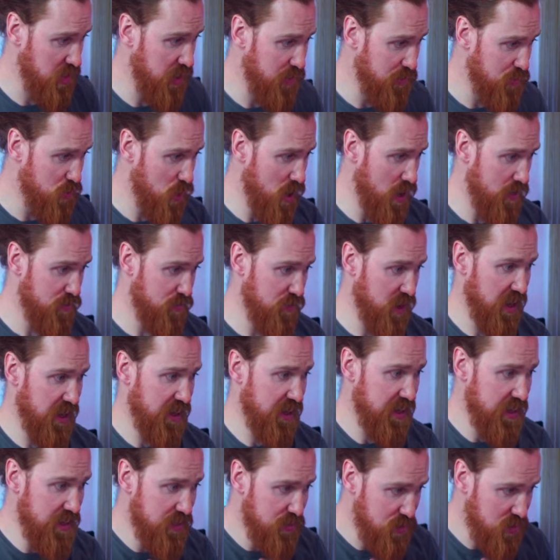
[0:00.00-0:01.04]
if you have at
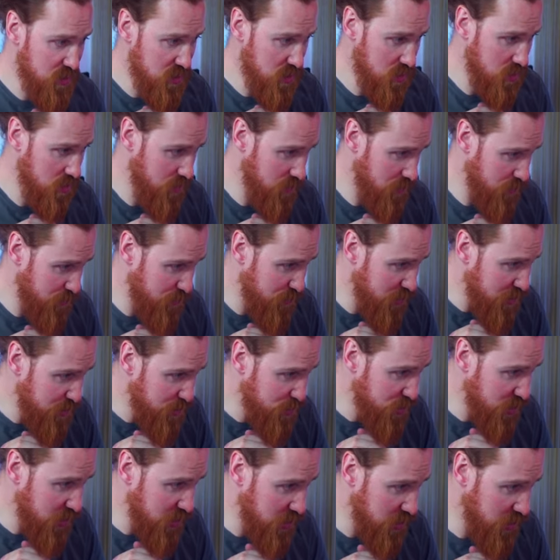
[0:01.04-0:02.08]
least
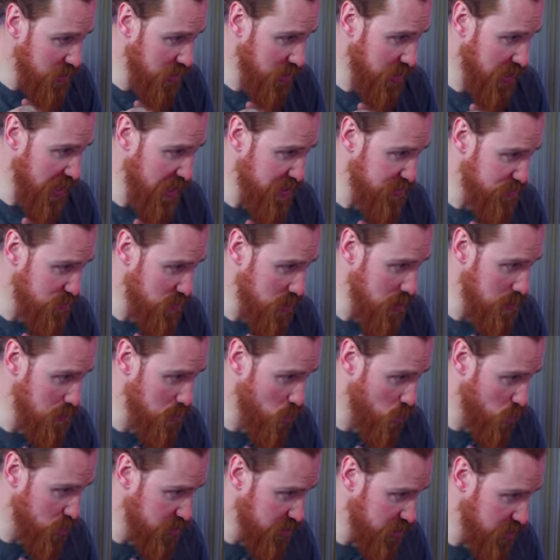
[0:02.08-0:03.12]
15 life
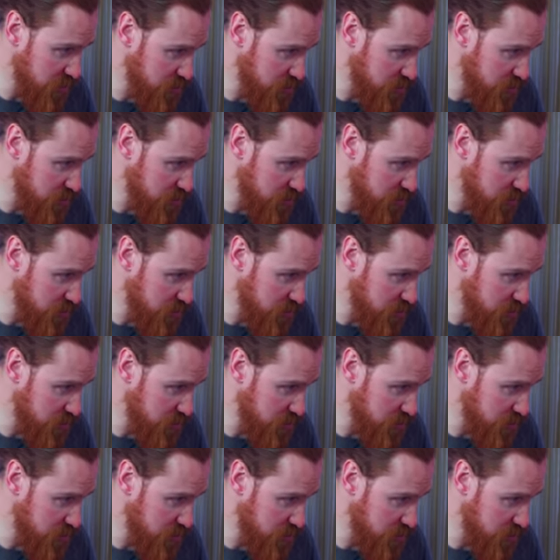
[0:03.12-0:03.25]
more than